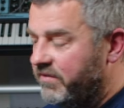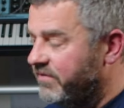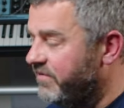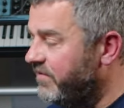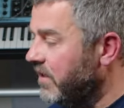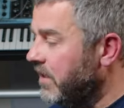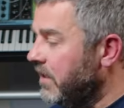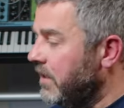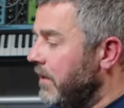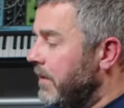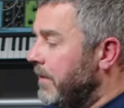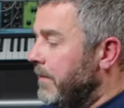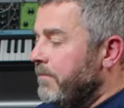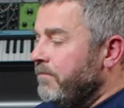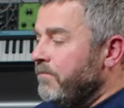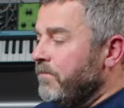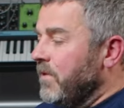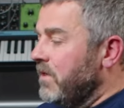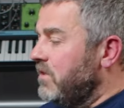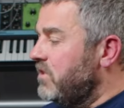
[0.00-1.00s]
of
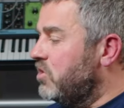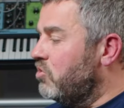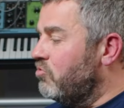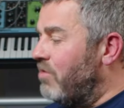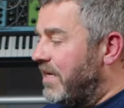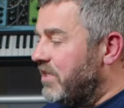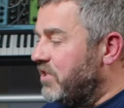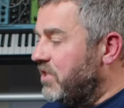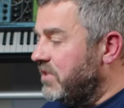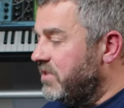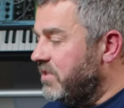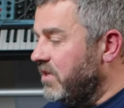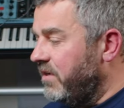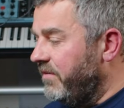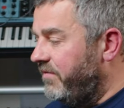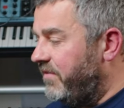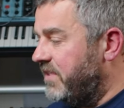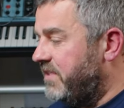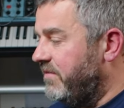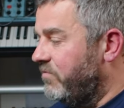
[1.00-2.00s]
scratch the
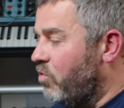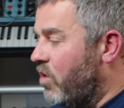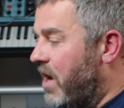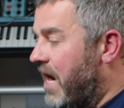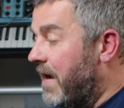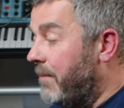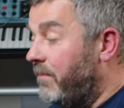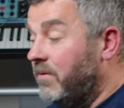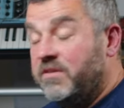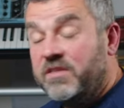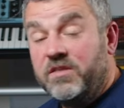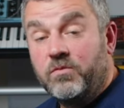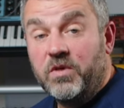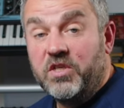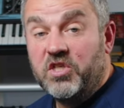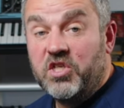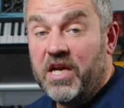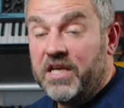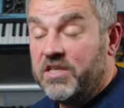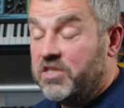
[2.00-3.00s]
surface of what happens as we
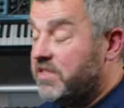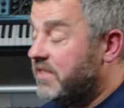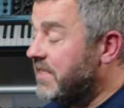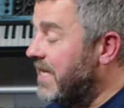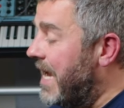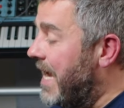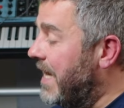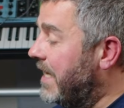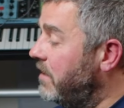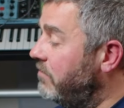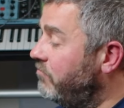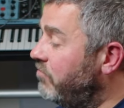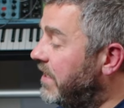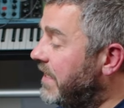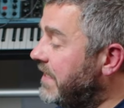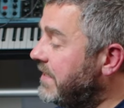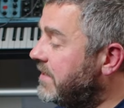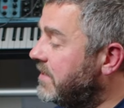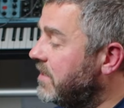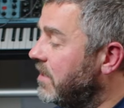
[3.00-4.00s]
change attack and
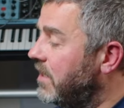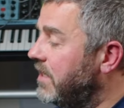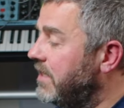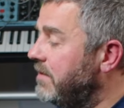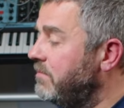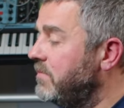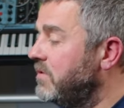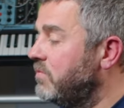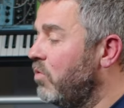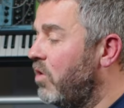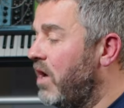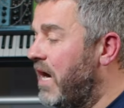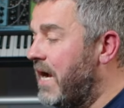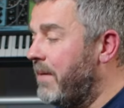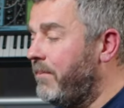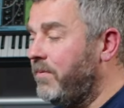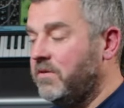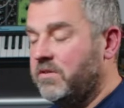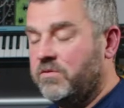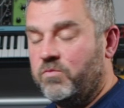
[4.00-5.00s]
release times, what
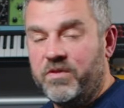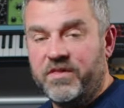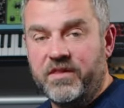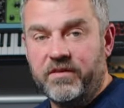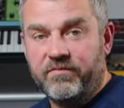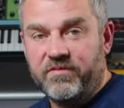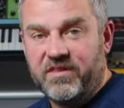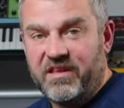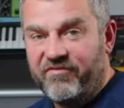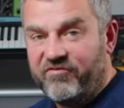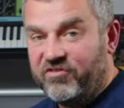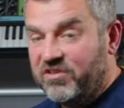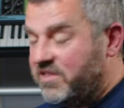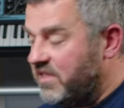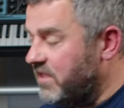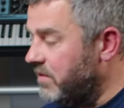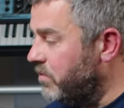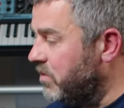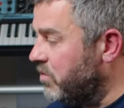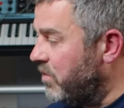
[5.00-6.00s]
happens with the
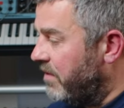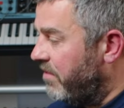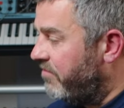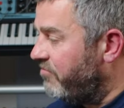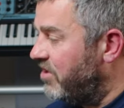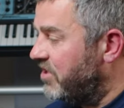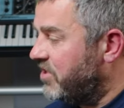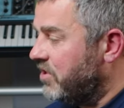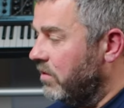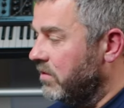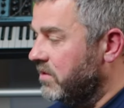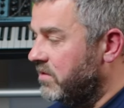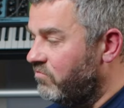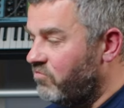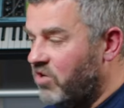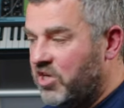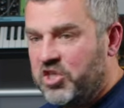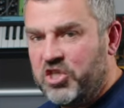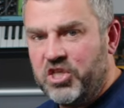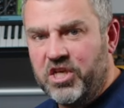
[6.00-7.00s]
differences between thresholds and
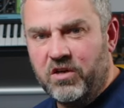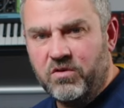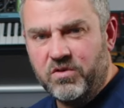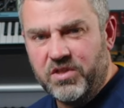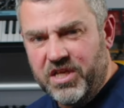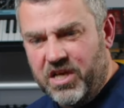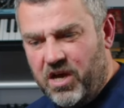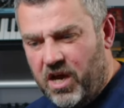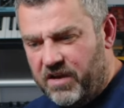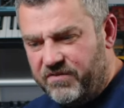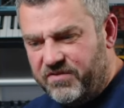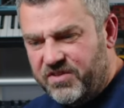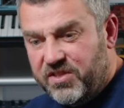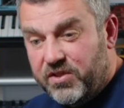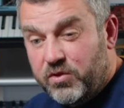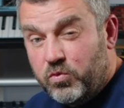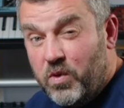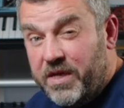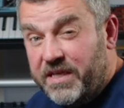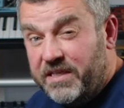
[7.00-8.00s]
ratios, the kind of
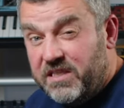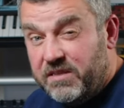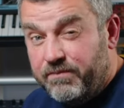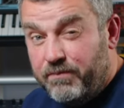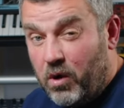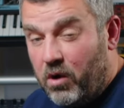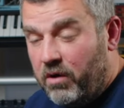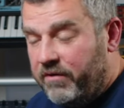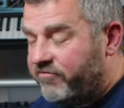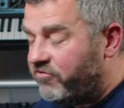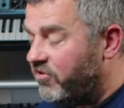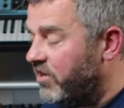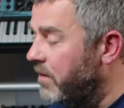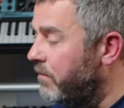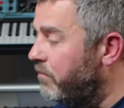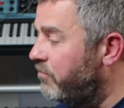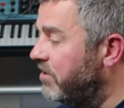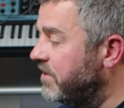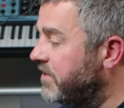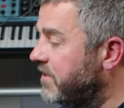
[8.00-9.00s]
sweet spot for a
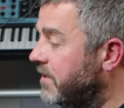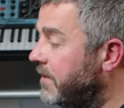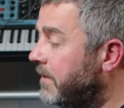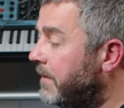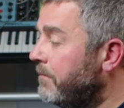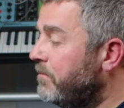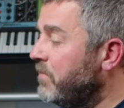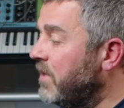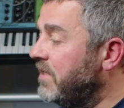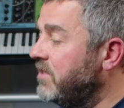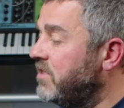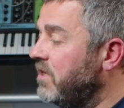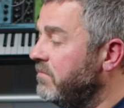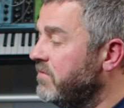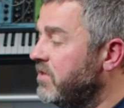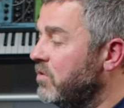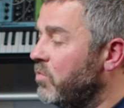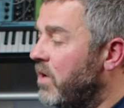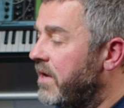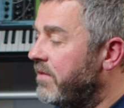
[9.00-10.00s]
compressor in
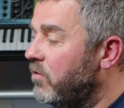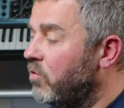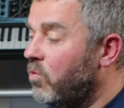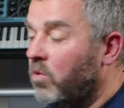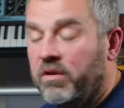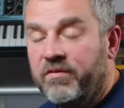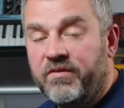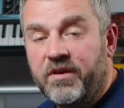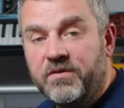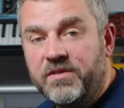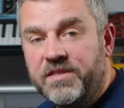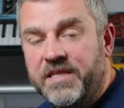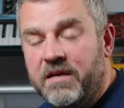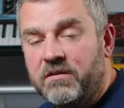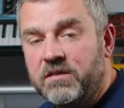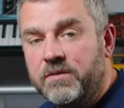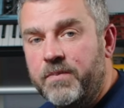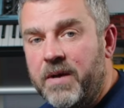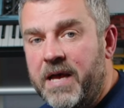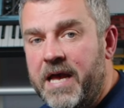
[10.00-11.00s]
terms of the way that all of those
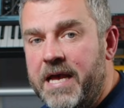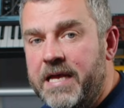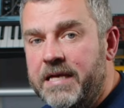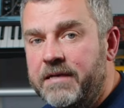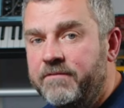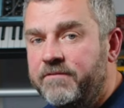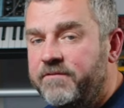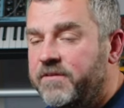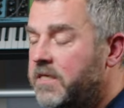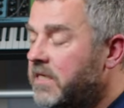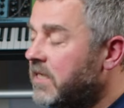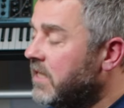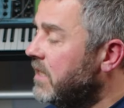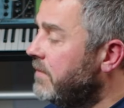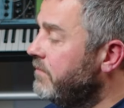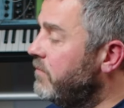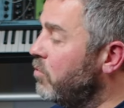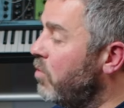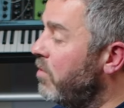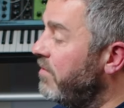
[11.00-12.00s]
sounds behave.
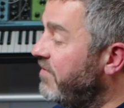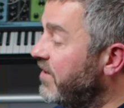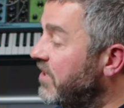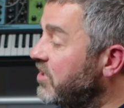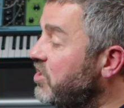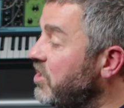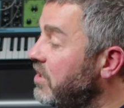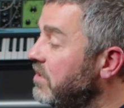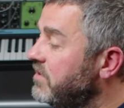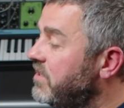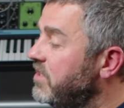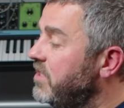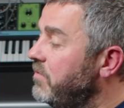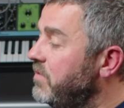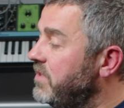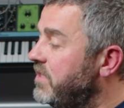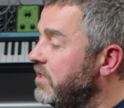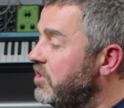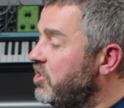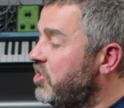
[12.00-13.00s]
But what we've had a chance to do
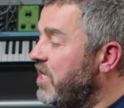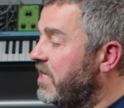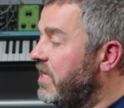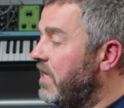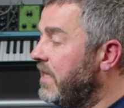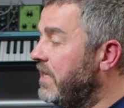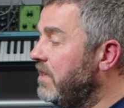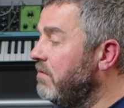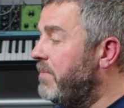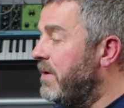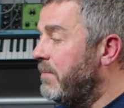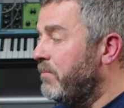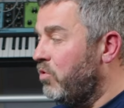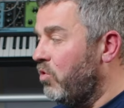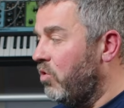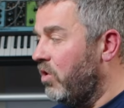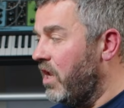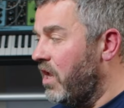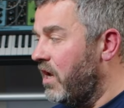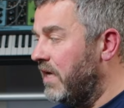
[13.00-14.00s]
is to shed a little bit
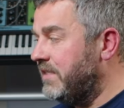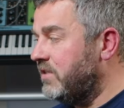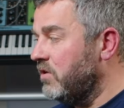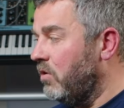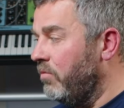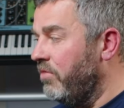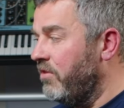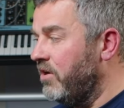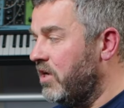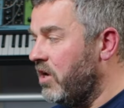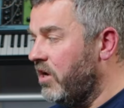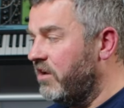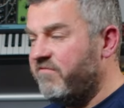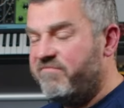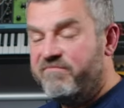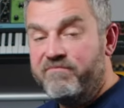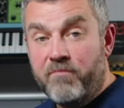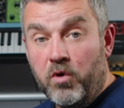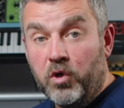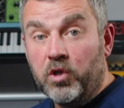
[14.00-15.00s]
more light on the kind
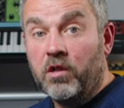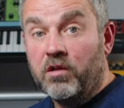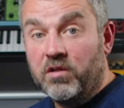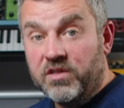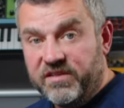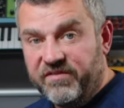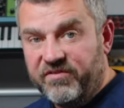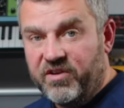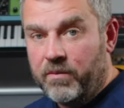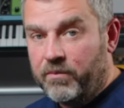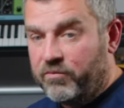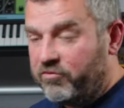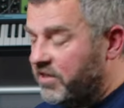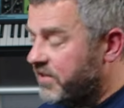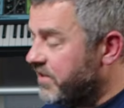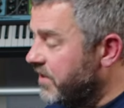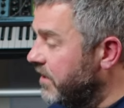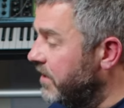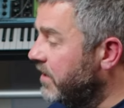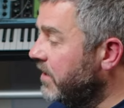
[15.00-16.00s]
of models of
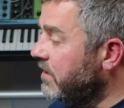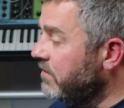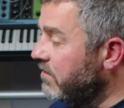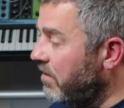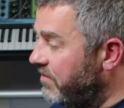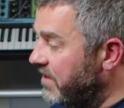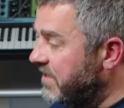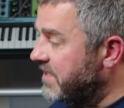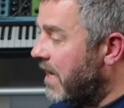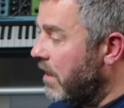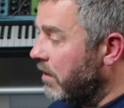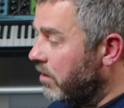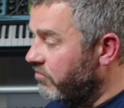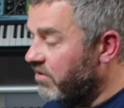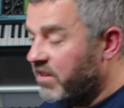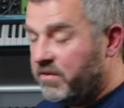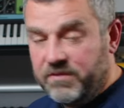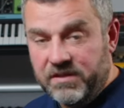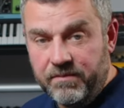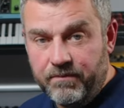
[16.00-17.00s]
compressor that these
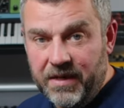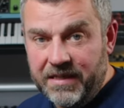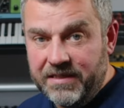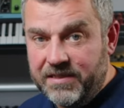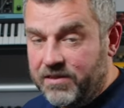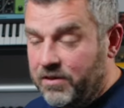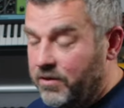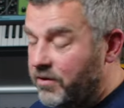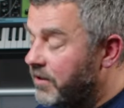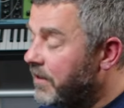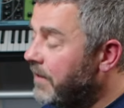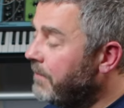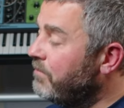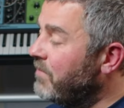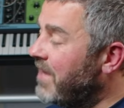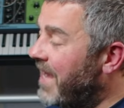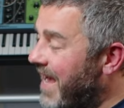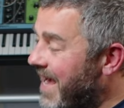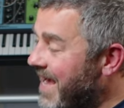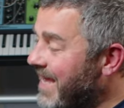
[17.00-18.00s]
algorithms are based on
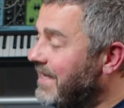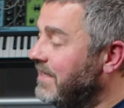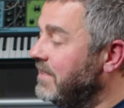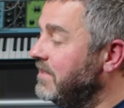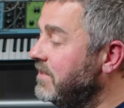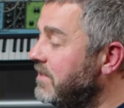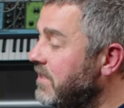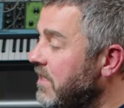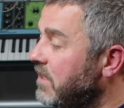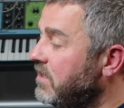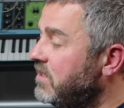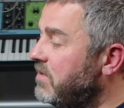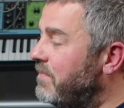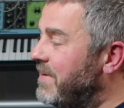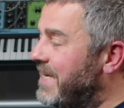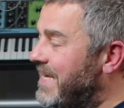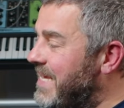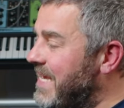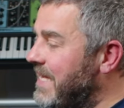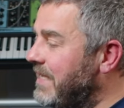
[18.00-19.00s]
and to
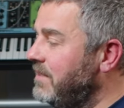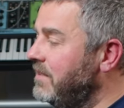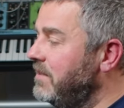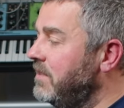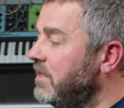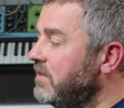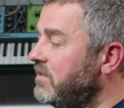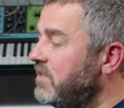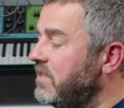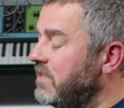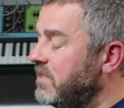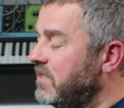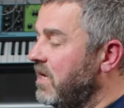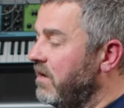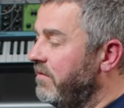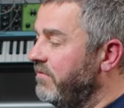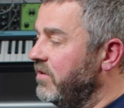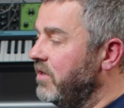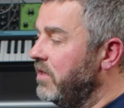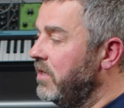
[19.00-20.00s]
begin to
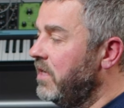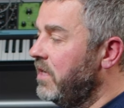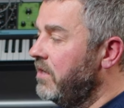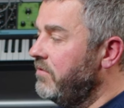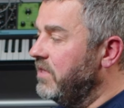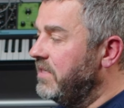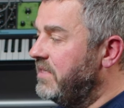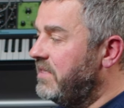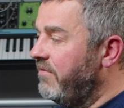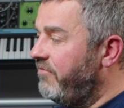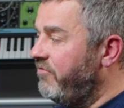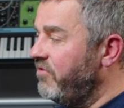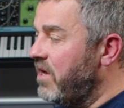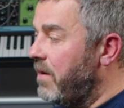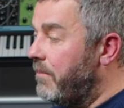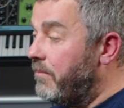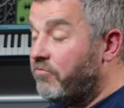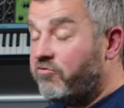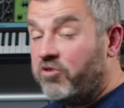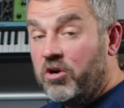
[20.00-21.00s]
discover that different
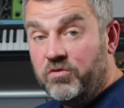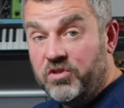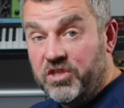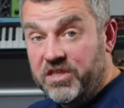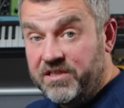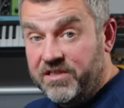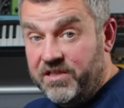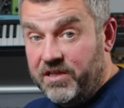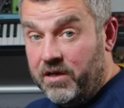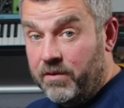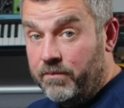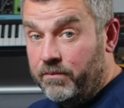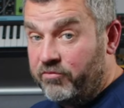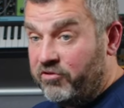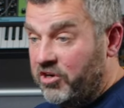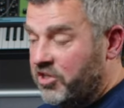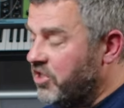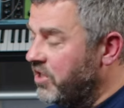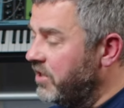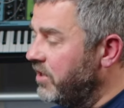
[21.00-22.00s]
approaches to
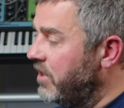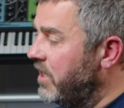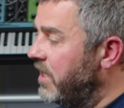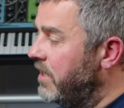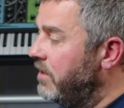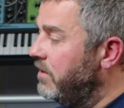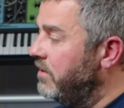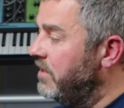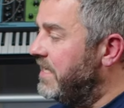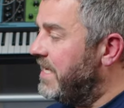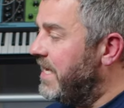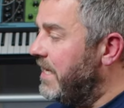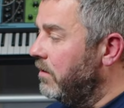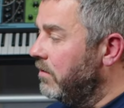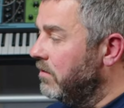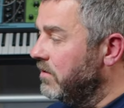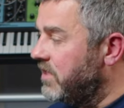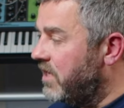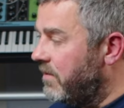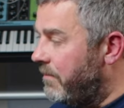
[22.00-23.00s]
compression can
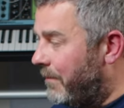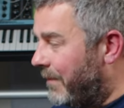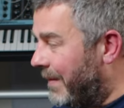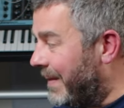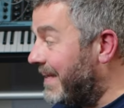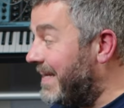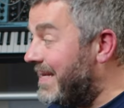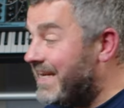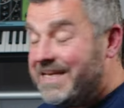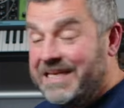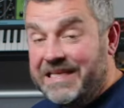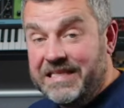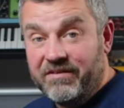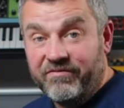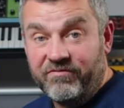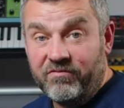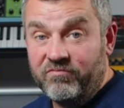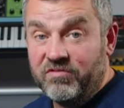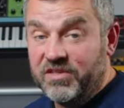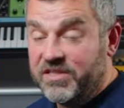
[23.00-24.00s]
yield completely
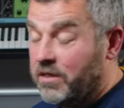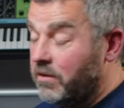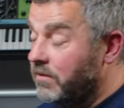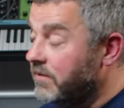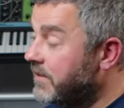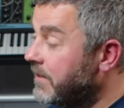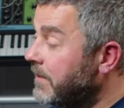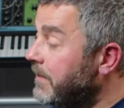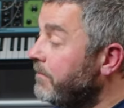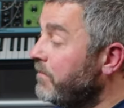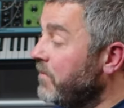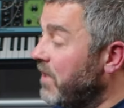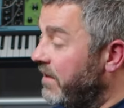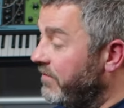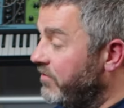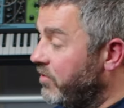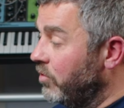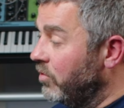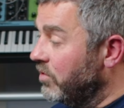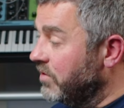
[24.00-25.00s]
different results. And
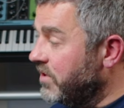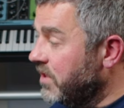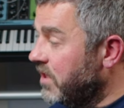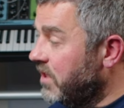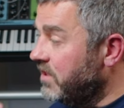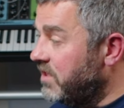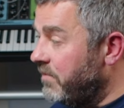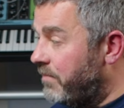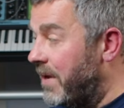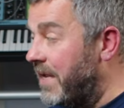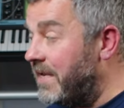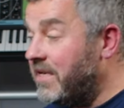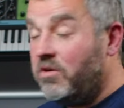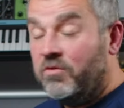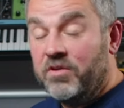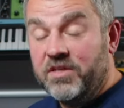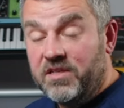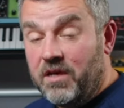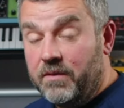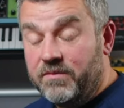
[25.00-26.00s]
of course, depending
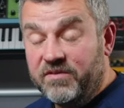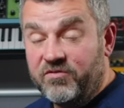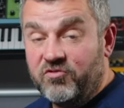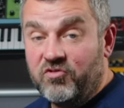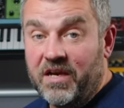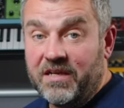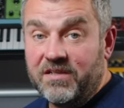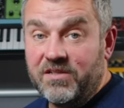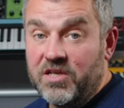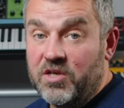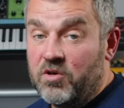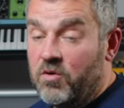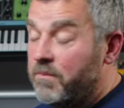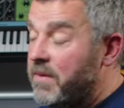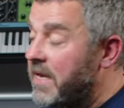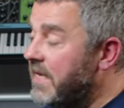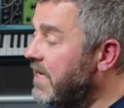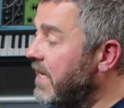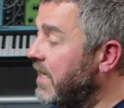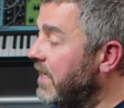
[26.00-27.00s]
on the types of tracks that you're
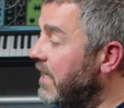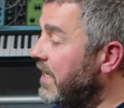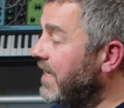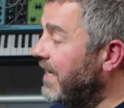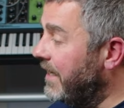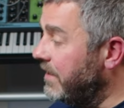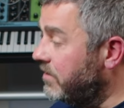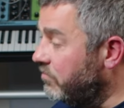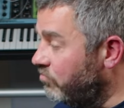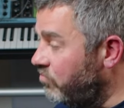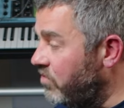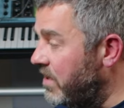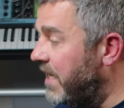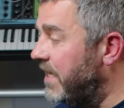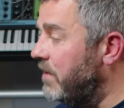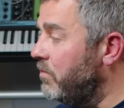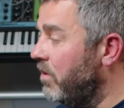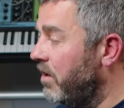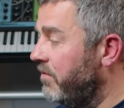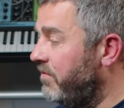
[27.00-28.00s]
making, it's
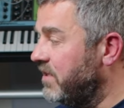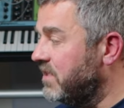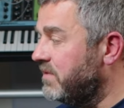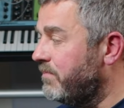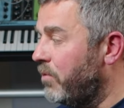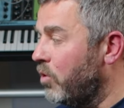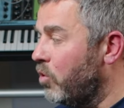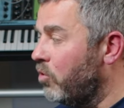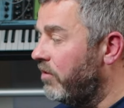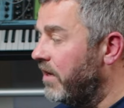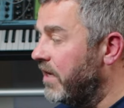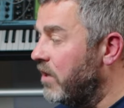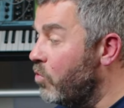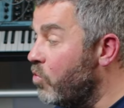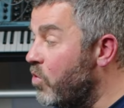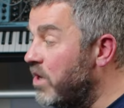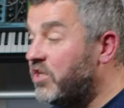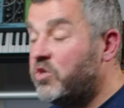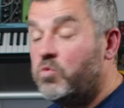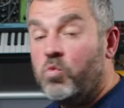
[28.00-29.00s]
really worth exploring
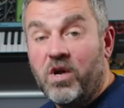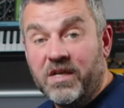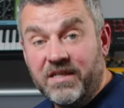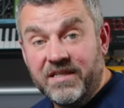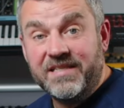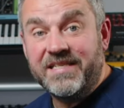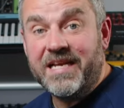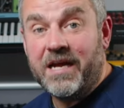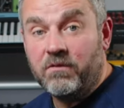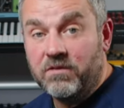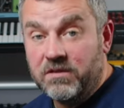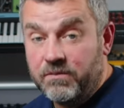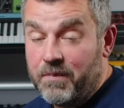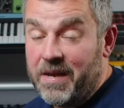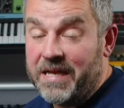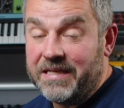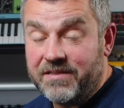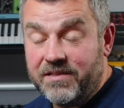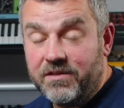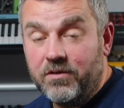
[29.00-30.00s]
which one sounds
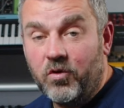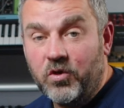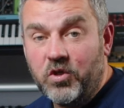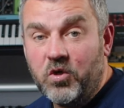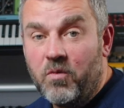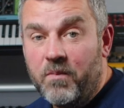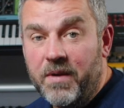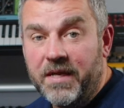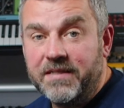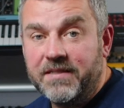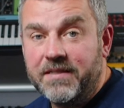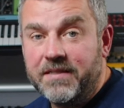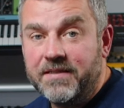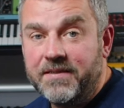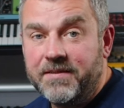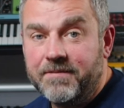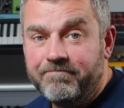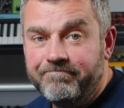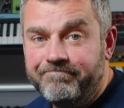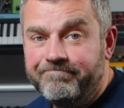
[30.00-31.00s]
best on your
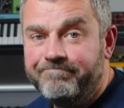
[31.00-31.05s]
mixes.